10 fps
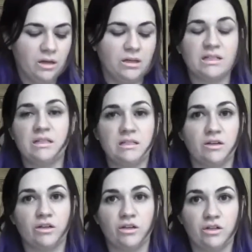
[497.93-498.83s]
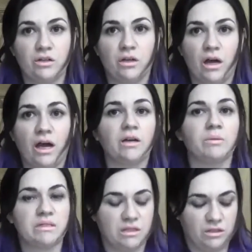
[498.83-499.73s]
necessarily
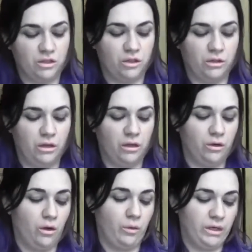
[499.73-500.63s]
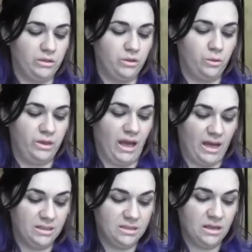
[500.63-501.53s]
100% sure that you're going to
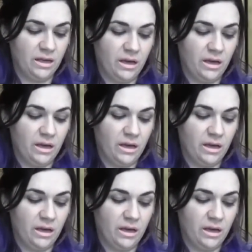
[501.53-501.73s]
yet.